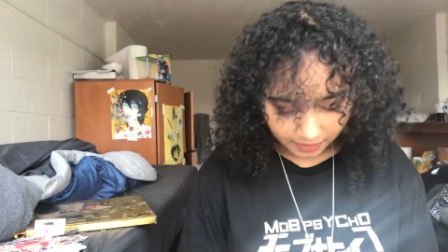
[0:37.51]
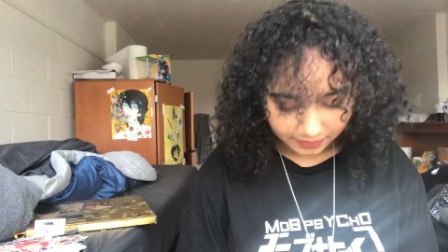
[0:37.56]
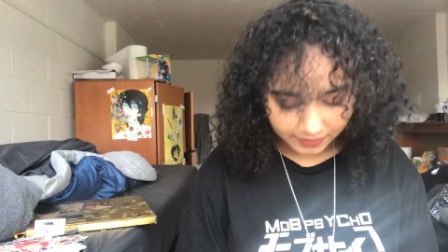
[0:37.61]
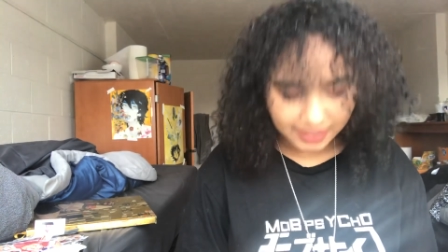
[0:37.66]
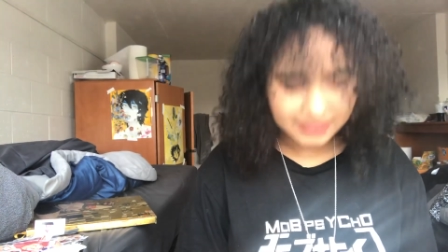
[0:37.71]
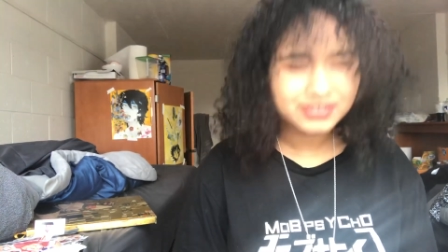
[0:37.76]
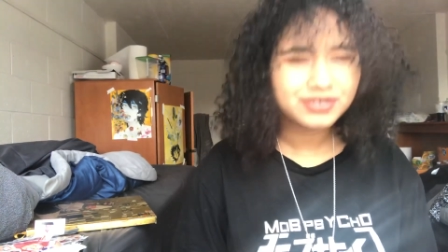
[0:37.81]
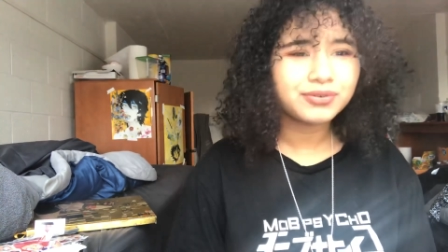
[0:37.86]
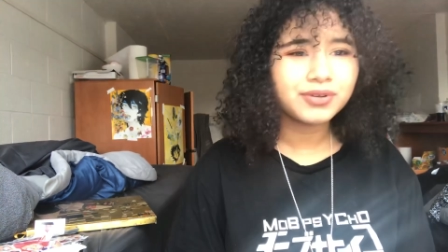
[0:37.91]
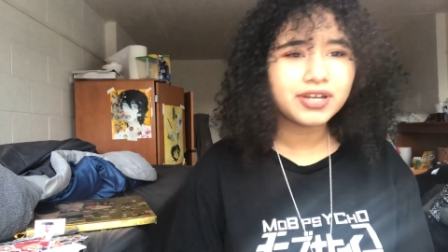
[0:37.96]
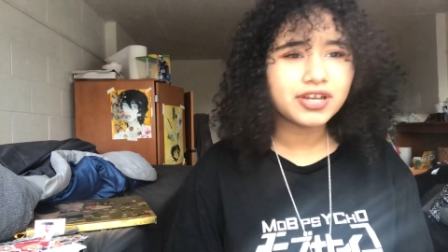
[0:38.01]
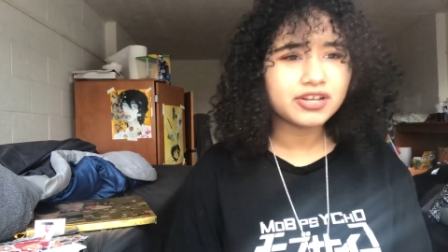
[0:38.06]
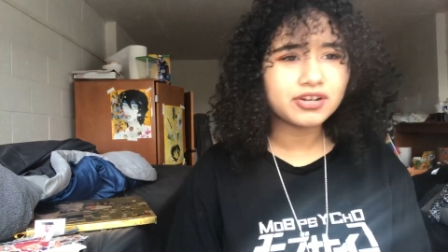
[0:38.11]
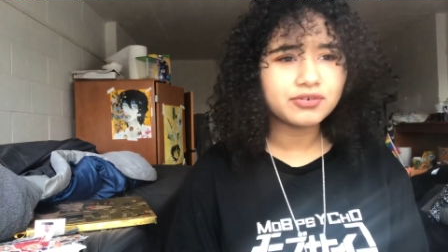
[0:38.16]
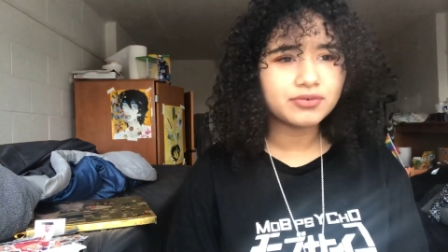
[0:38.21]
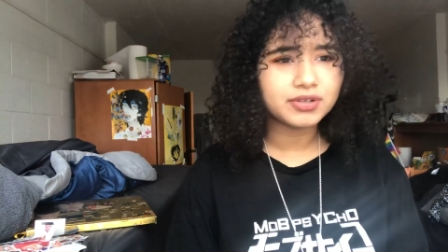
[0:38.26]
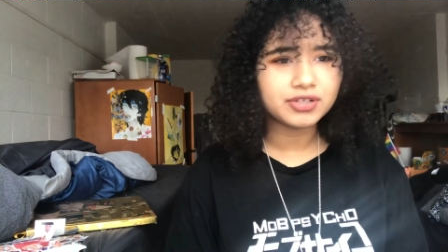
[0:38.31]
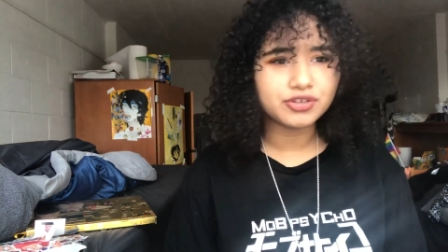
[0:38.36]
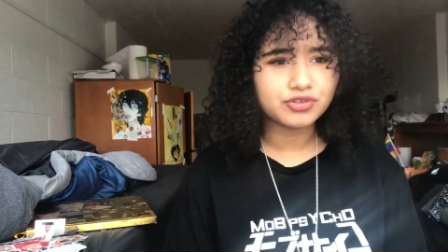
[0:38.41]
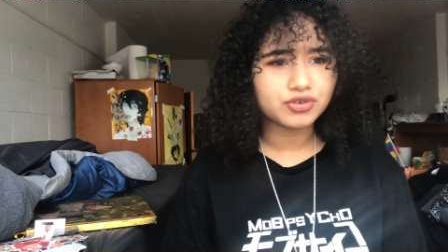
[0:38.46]
That's why I
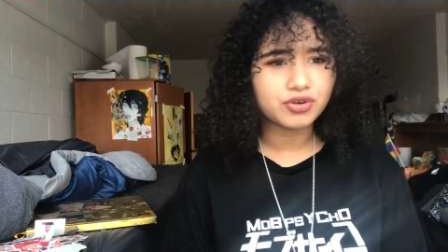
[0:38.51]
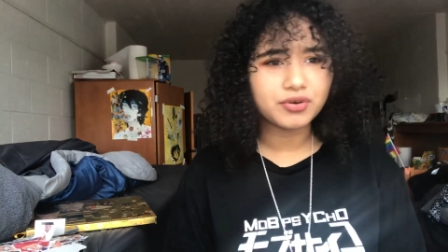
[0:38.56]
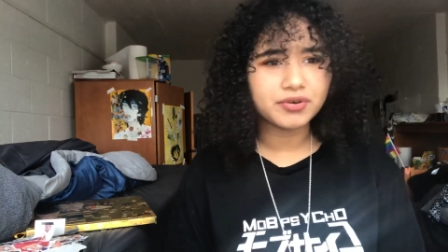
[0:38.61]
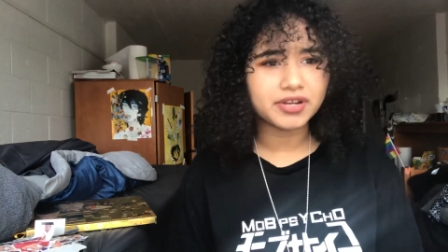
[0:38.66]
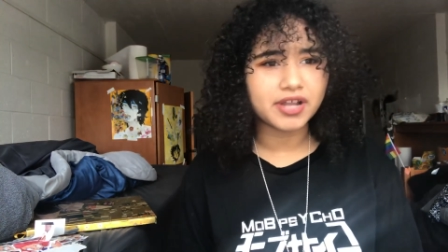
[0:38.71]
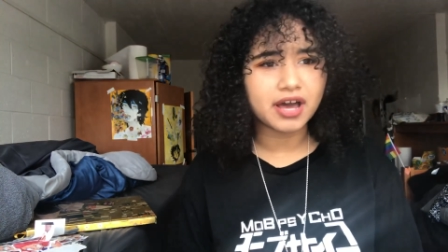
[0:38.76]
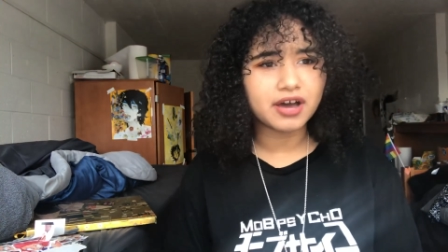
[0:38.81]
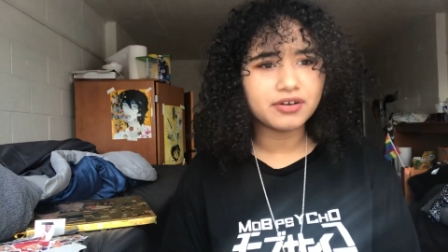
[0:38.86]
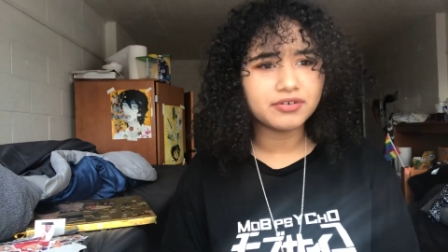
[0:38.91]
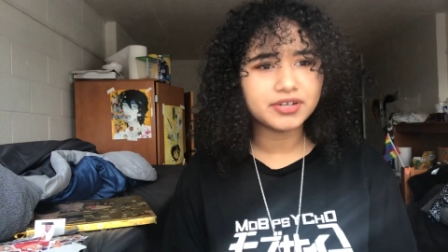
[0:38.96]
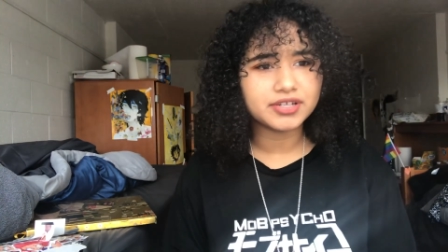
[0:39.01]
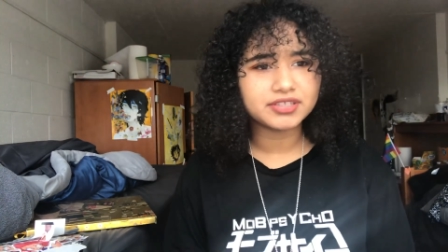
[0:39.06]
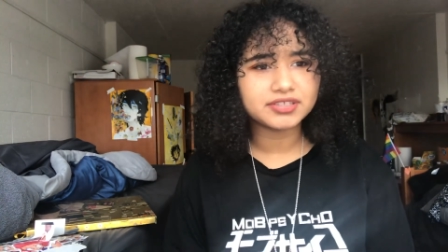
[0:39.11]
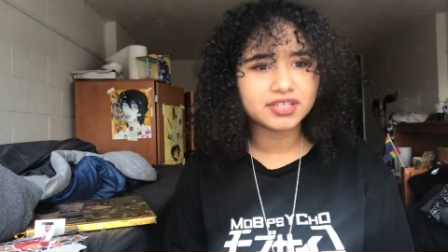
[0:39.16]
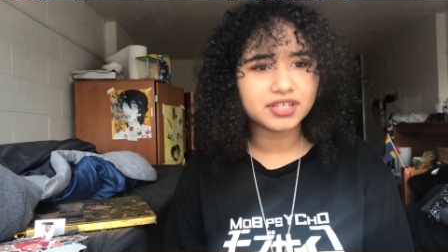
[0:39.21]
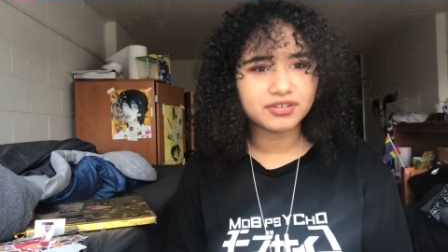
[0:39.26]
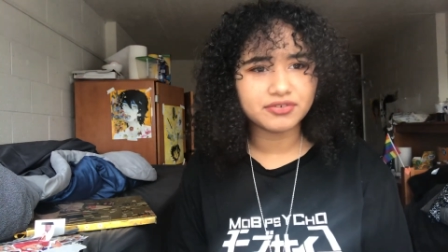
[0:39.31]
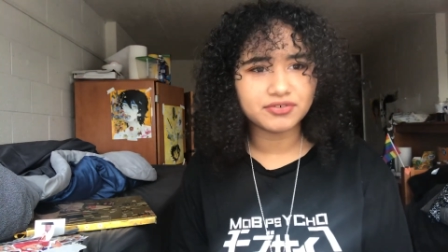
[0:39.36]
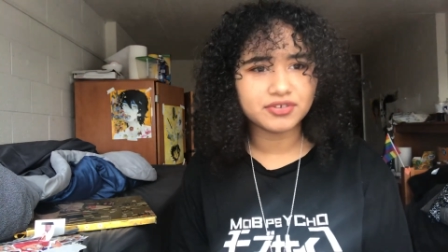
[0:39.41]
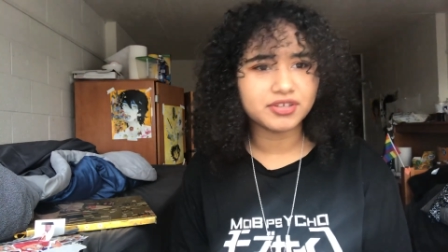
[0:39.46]
don't want to throw it out. It's
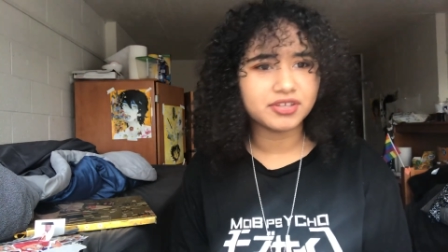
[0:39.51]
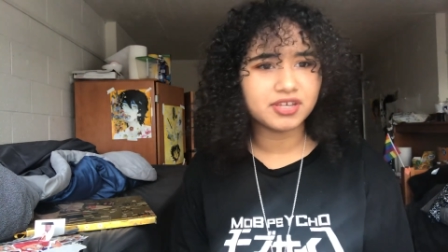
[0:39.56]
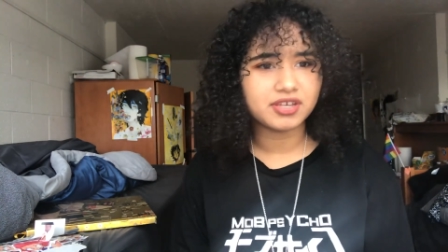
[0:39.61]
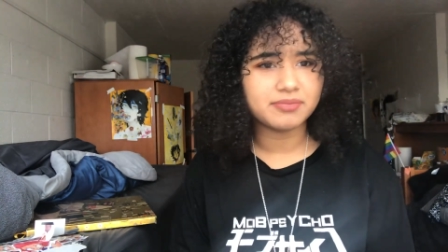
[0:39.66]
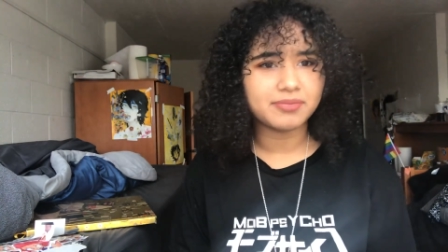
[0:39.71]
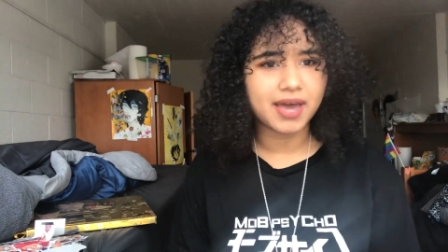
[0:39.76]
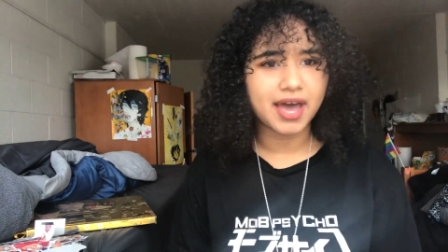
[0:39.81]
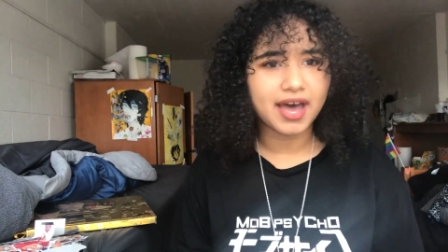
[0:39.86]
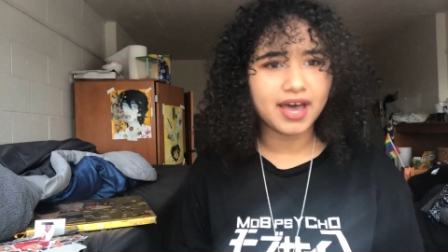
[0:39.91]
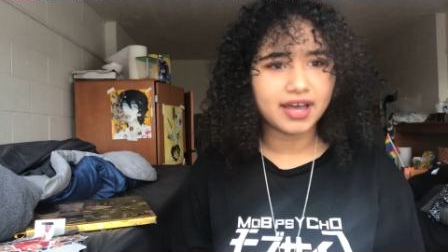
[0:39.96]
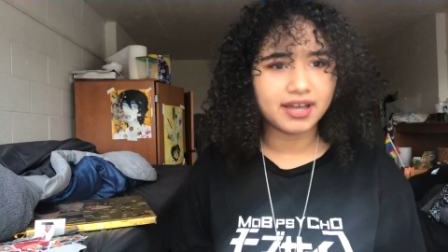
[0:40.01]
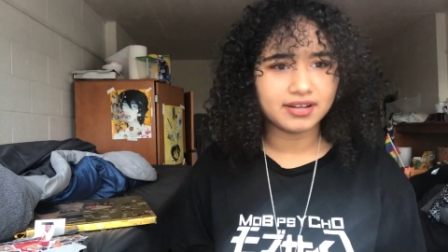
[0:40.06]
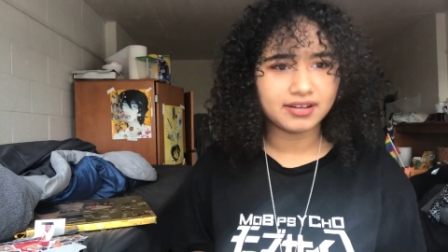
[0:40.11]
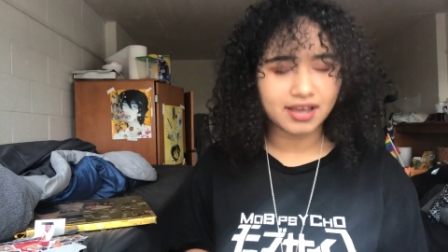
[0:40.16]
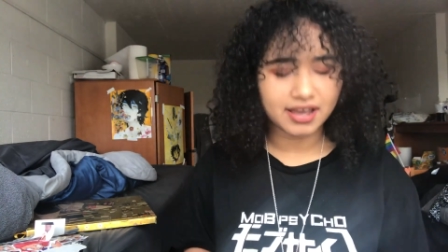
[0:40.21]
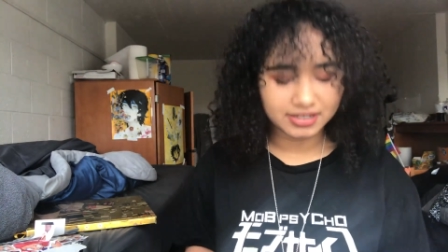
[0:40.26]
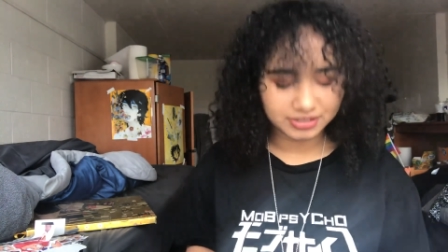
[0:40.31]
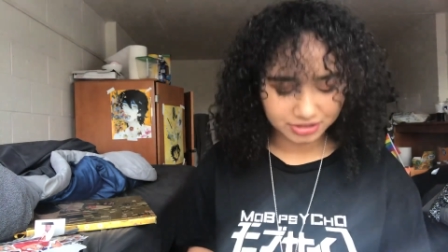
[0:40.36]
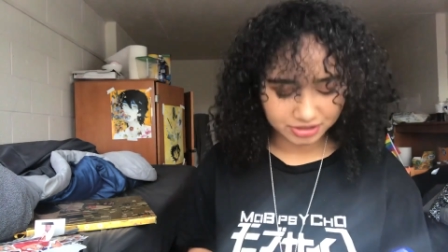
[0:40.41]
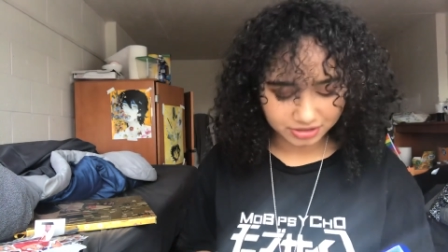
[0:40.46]
like really bad.
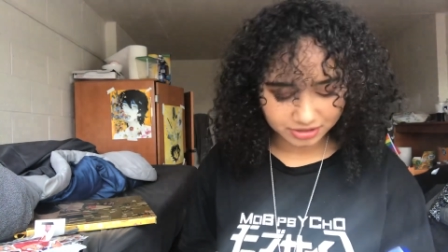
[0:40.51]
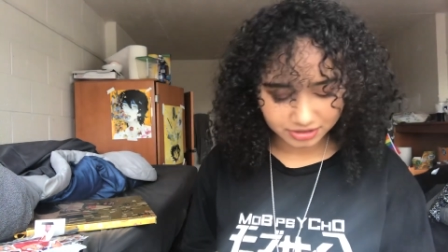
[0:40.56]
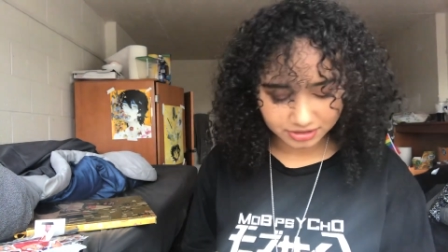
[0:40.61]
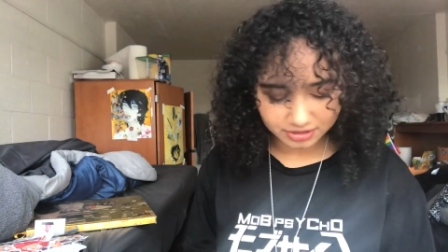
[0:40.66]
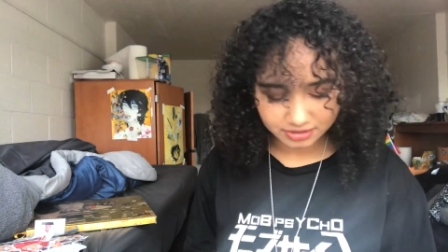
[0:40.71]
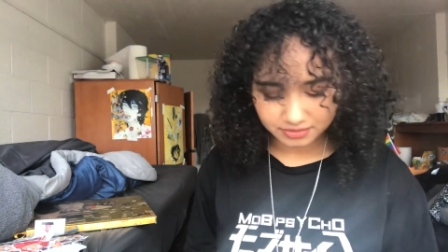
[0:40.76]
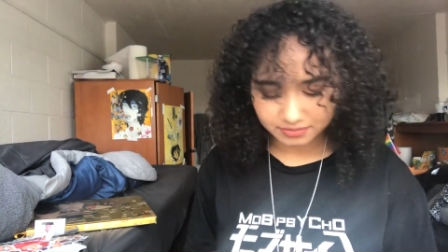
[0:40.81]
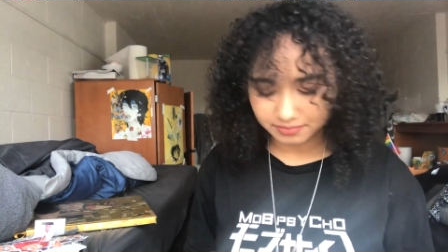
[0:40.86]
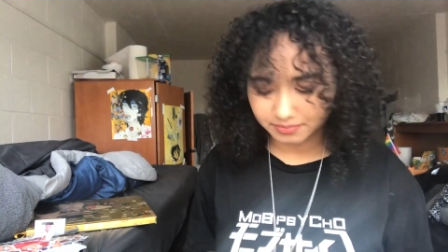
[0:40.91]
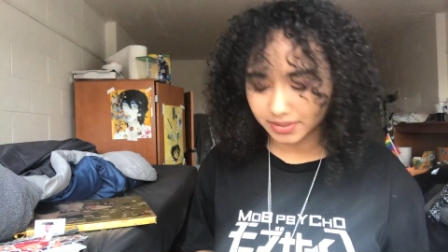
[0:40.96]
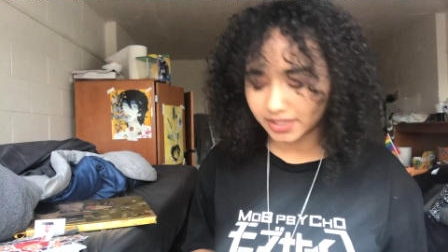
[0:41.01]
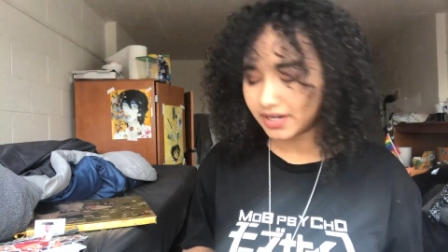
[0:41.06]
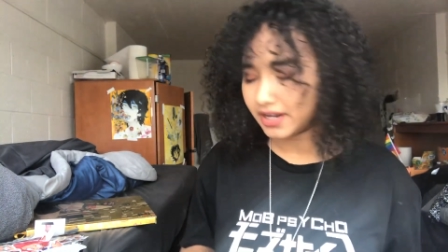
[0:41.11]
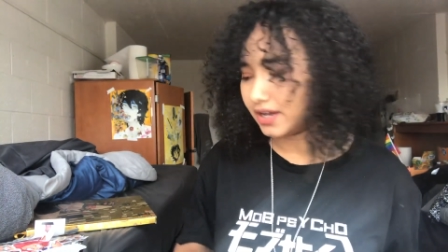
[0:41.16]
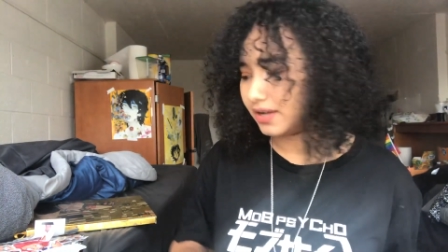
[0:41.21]
I should, but